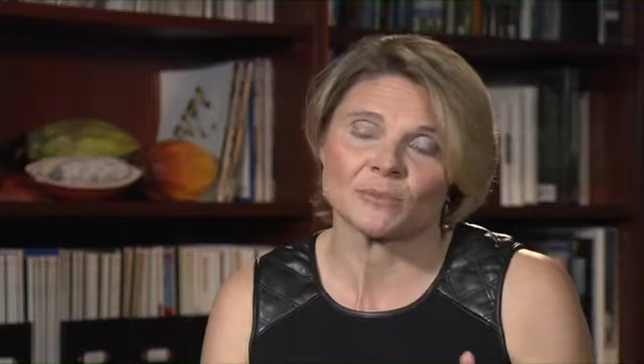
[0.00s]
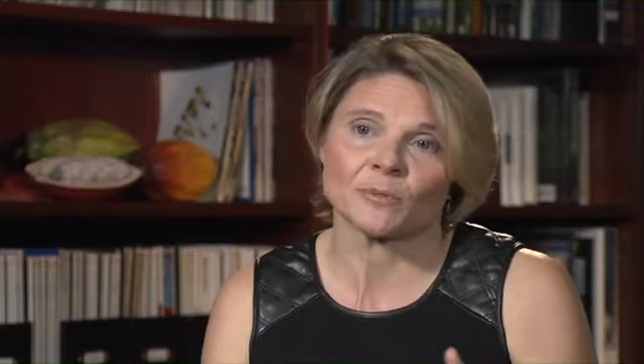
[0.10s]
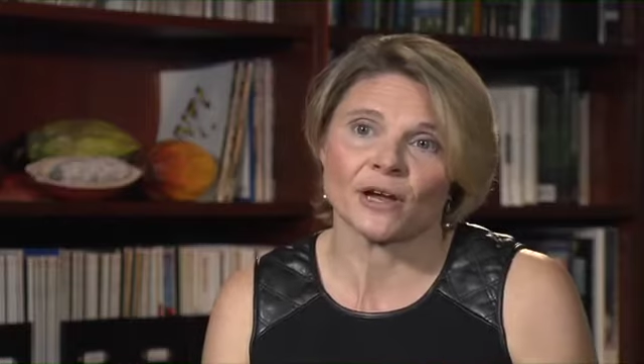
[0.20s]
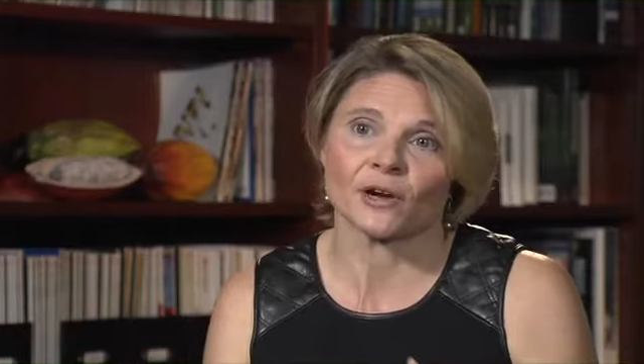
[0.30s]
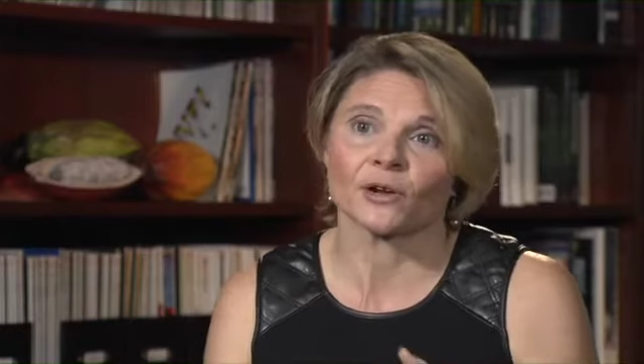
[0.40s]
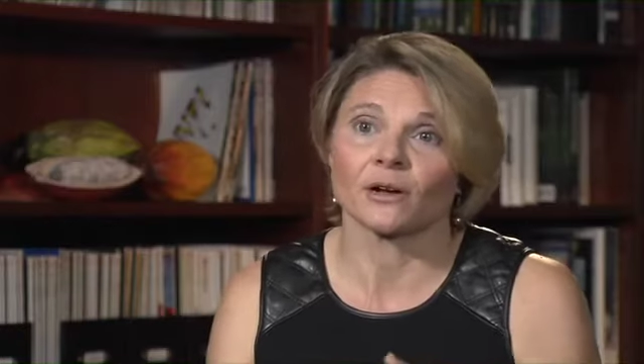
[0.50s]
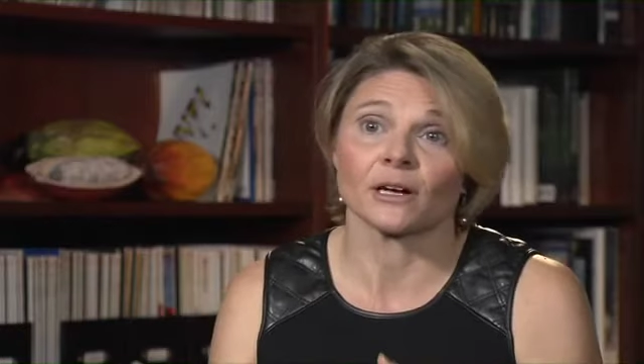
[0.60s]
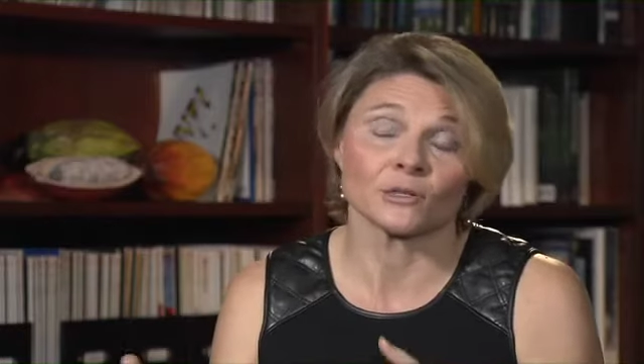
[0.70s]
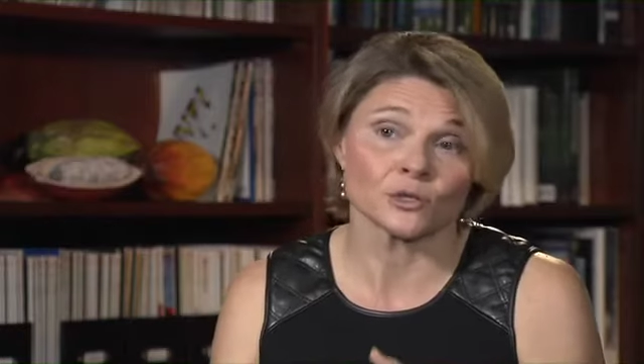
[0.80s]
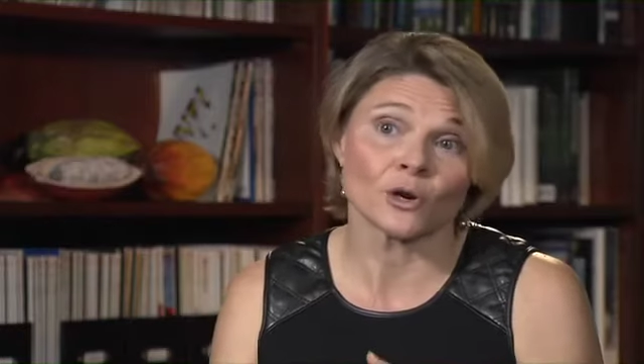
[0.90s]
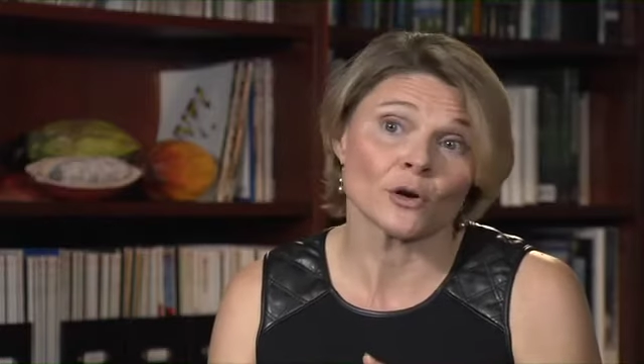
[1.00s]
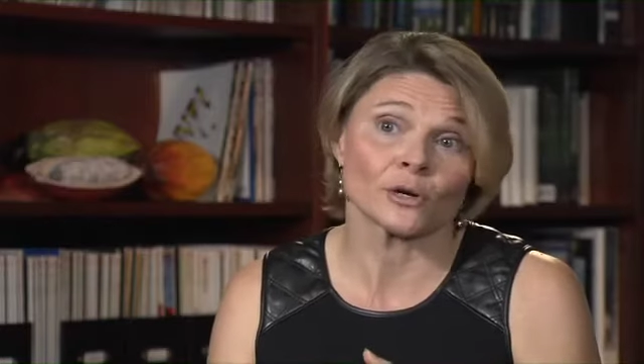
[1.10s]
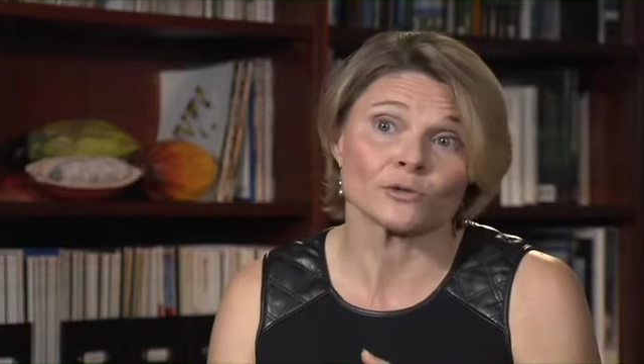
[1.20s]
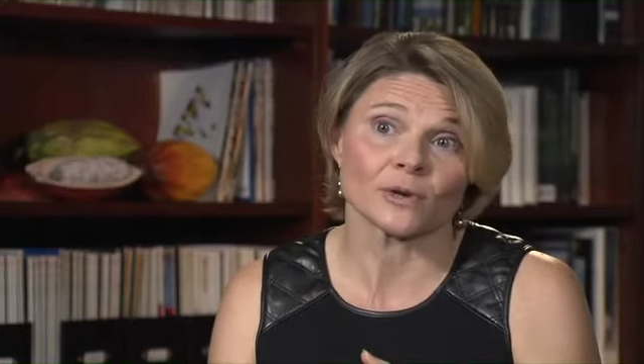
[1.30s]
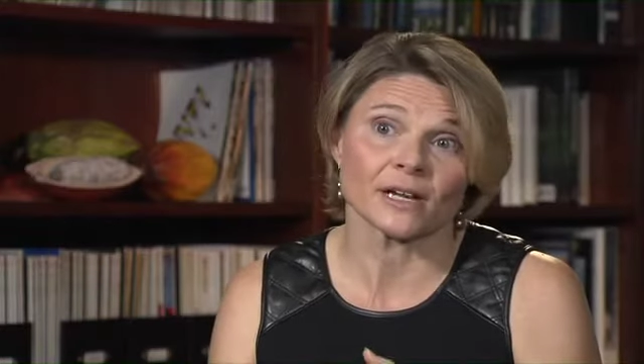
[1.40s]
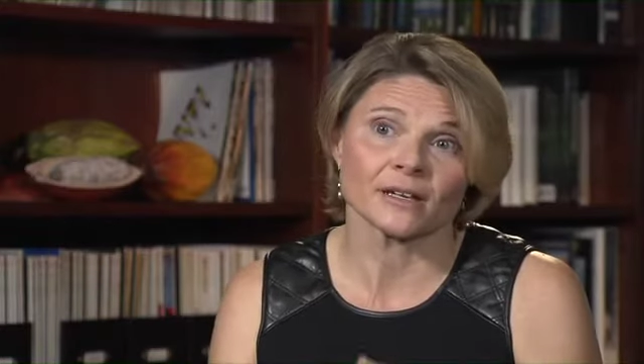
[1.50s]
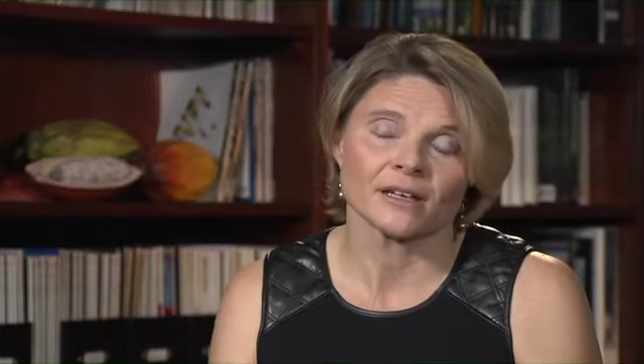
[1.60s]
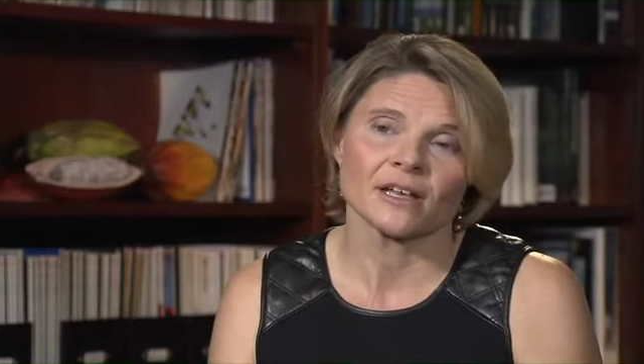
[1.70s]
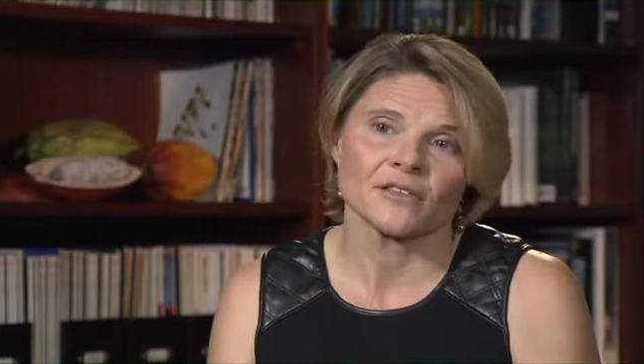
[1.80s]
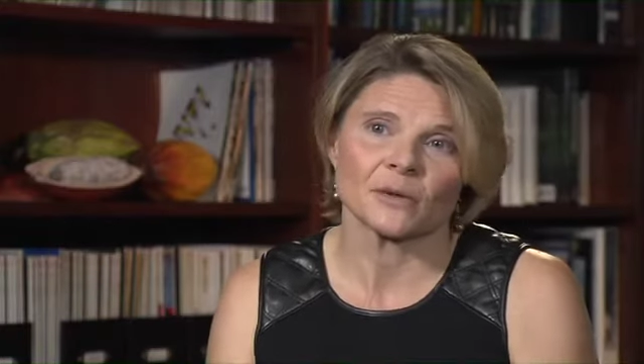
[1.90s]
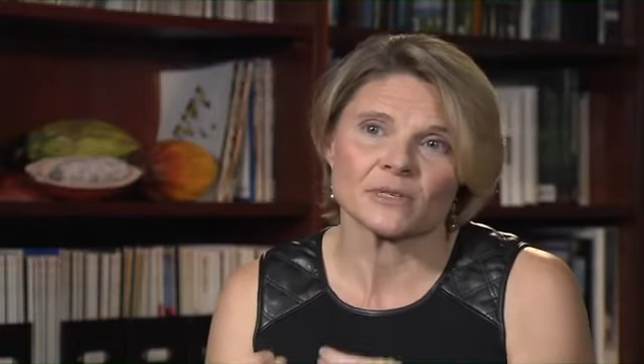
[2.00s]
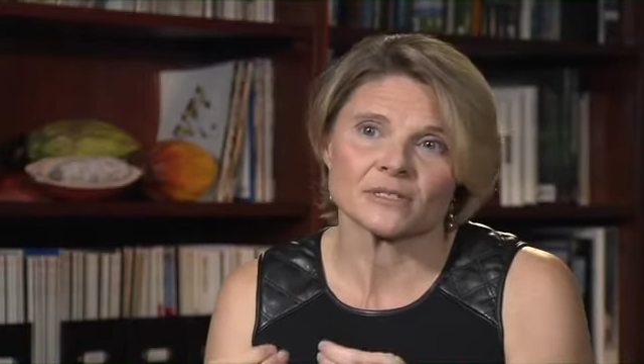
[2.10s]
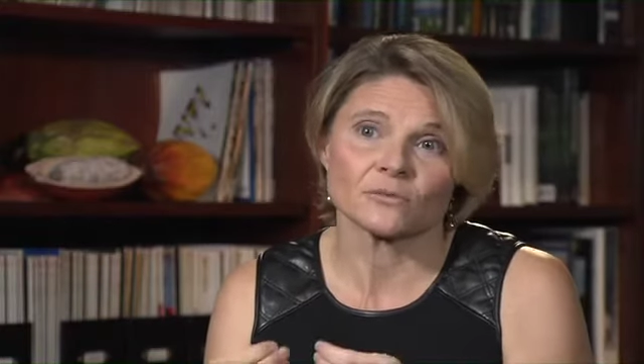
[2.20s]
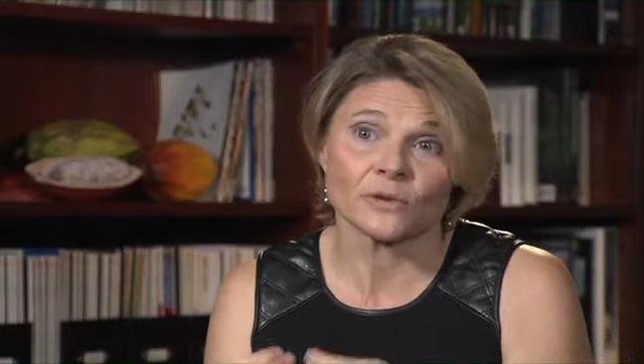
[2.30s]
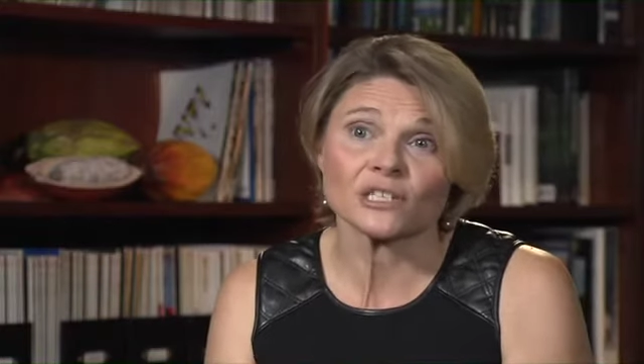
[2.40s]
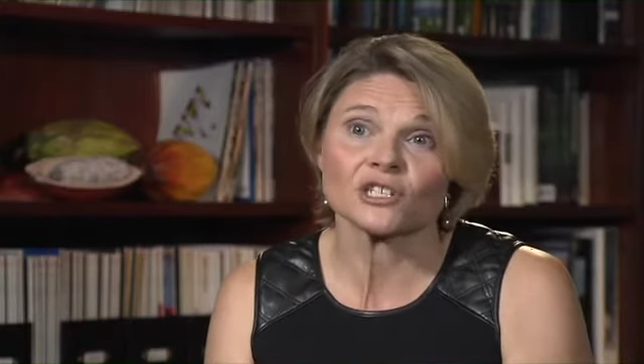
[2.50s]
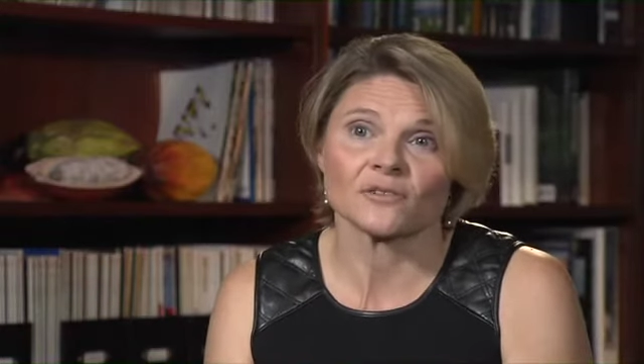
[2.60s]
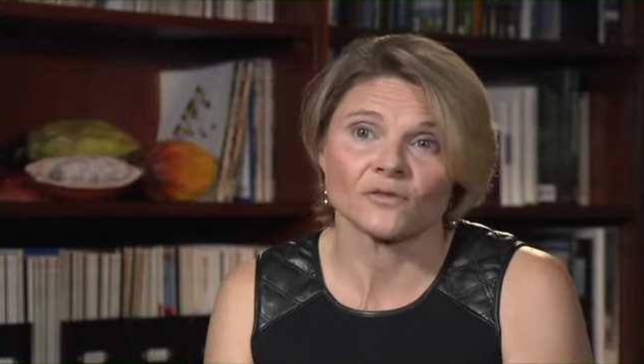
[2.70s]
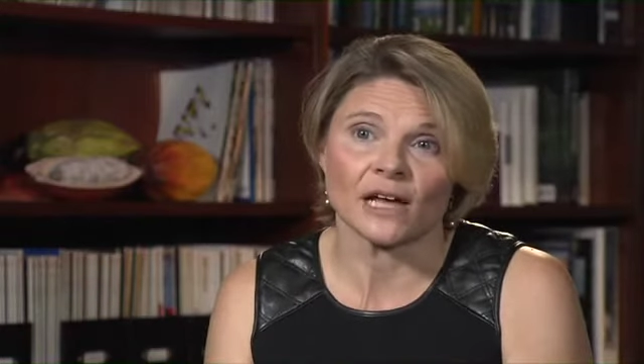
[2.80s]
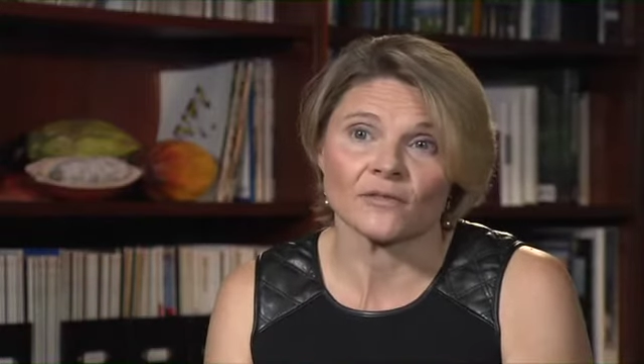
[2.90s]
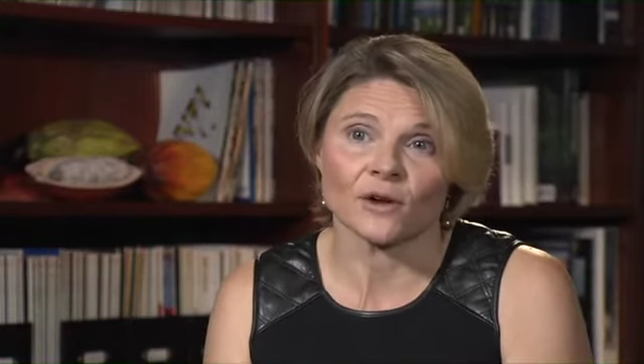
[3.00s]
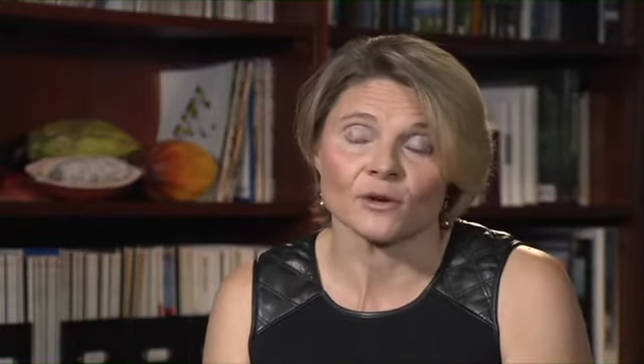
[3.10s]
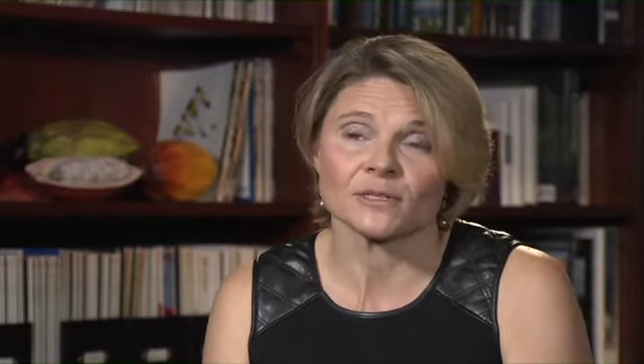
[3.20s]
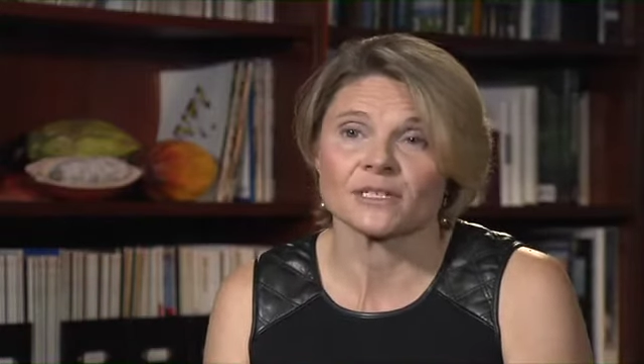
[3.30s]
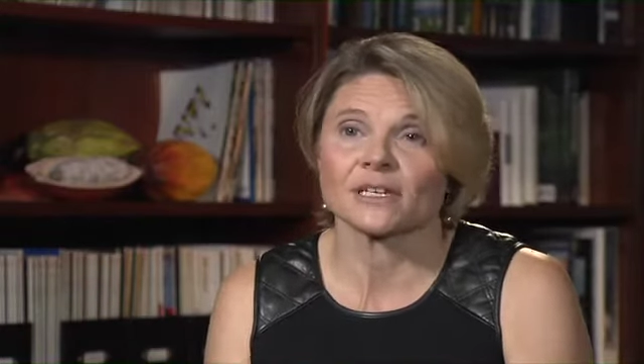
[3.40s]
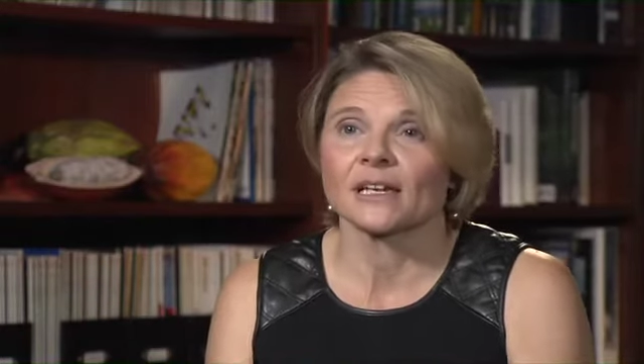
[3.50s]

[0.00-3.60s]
prepared cocoa drink that was rich in flavanols.